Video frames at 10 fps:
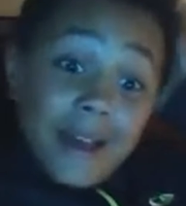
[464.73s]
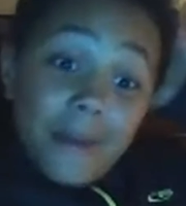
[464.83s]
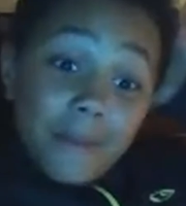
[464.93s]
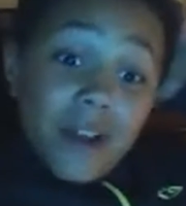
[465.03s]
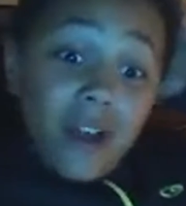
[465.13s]

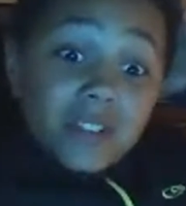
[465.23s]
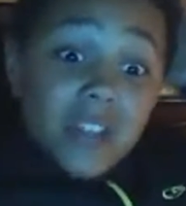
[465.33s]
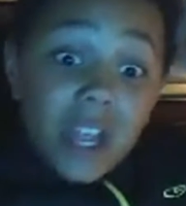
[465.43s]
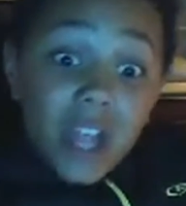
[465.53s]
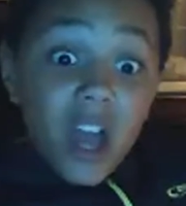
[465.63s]
But I was
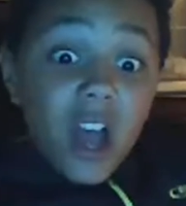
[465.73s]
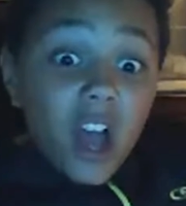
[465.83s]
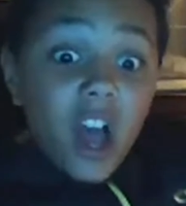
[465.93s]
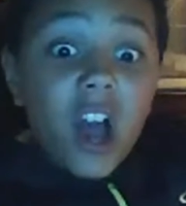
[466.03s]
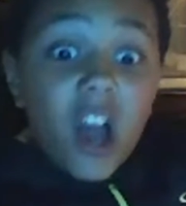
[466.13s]
like,
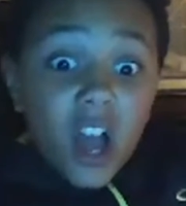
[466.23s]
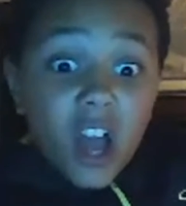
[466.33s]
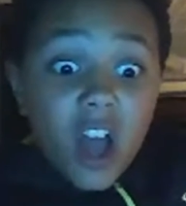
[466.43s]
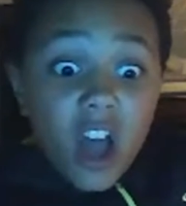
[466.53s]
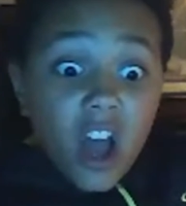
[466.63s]

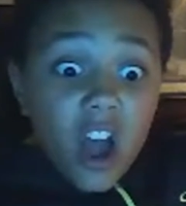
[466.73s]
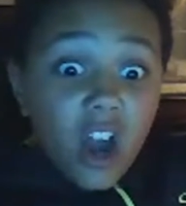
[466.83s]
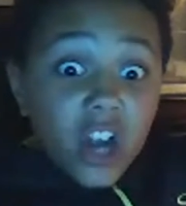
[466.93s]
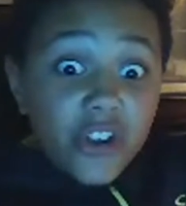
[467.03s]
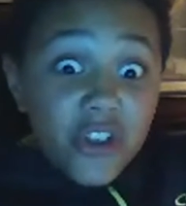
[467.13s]

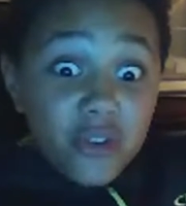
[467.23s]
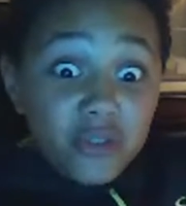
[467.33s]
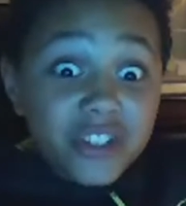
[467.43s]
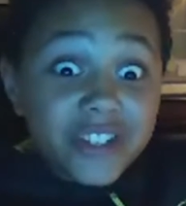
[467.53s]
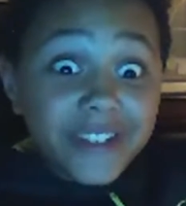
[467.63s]
are you
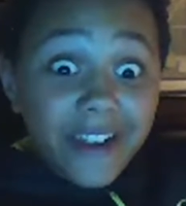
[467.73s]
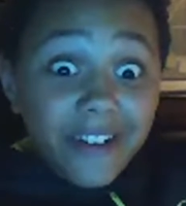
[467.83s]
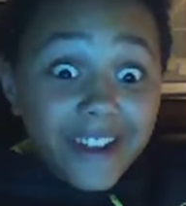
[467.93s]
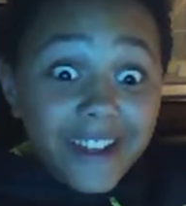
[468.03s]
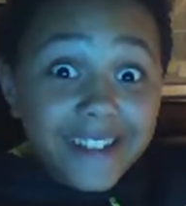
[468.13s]

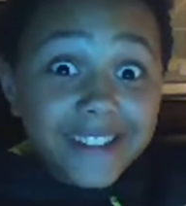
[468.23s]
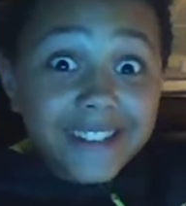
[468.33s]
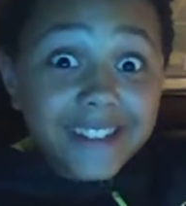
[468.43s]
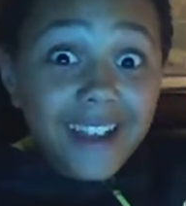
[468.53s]
serious?